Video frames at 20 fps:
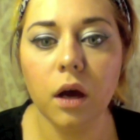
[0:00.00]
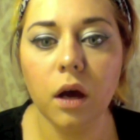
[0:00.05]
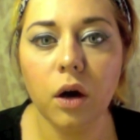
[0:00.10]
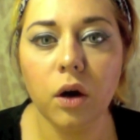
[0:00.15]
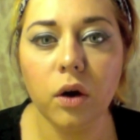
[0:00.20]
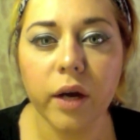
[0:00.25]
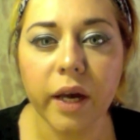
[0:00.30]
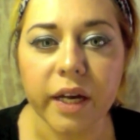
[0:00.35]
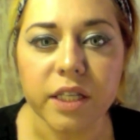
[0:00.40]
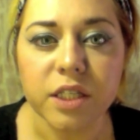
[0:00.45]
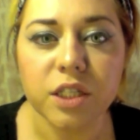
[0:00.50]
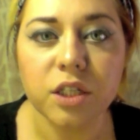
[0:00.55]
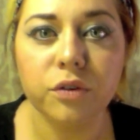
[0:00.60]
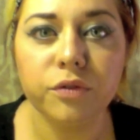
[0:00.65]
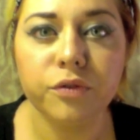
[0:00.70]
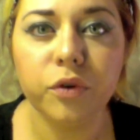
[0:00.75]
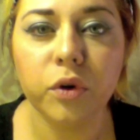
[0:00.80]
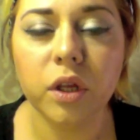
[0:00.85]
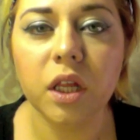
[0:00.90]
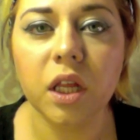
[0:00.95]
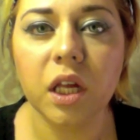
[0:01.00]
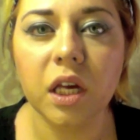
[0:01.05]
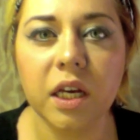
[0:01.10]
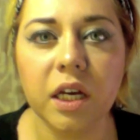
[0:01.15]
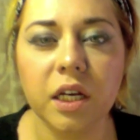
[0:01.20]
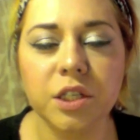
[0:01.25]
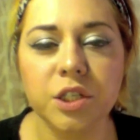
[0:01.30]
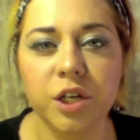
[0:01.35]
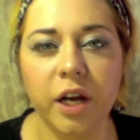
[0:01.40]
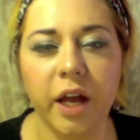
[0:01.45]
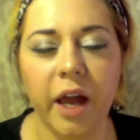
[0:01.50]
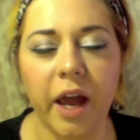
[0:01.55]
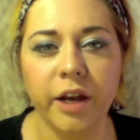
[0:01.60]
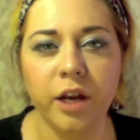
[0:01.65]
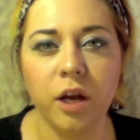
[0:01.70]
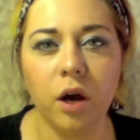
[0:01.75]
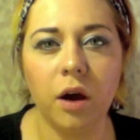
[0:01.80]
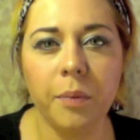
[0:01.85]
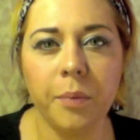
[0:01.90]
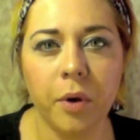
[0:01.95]
Okay, so for like yesterday, I
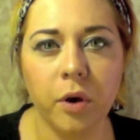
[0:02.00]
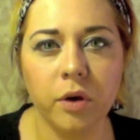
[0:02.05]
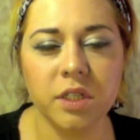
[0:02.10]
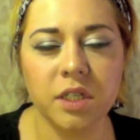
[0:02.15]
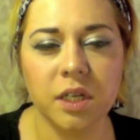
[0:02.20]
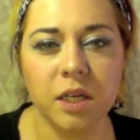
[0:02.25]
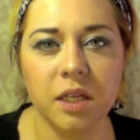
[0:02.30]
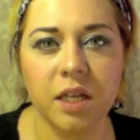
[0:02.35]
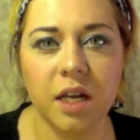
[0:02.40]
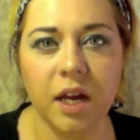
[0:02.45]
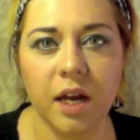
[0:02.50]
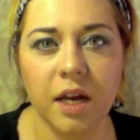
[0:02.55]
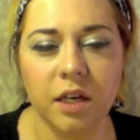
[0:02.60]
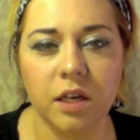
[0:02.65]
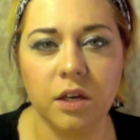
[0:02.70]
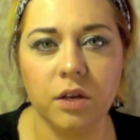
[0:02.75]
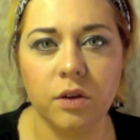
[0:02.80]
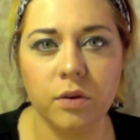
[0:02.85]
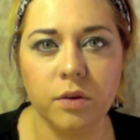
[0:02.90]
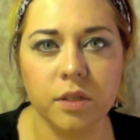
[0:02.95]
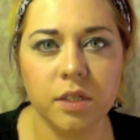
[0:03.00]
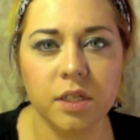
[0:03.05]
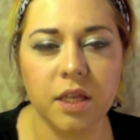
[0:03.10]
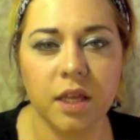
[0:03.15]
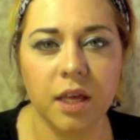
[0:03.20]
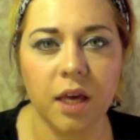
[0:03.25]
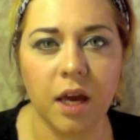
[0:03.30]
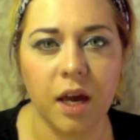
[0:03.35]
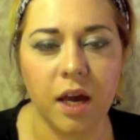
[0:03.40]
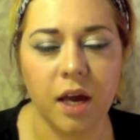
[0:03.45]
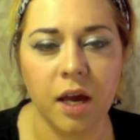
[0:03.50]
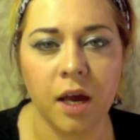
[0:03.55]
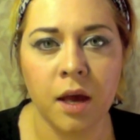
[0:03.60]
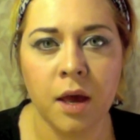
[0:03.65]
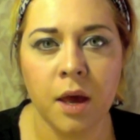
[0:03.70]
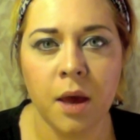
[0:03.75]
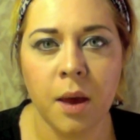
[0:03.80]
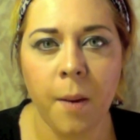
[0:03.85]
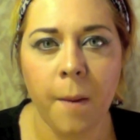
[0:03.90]
know I posted that I used the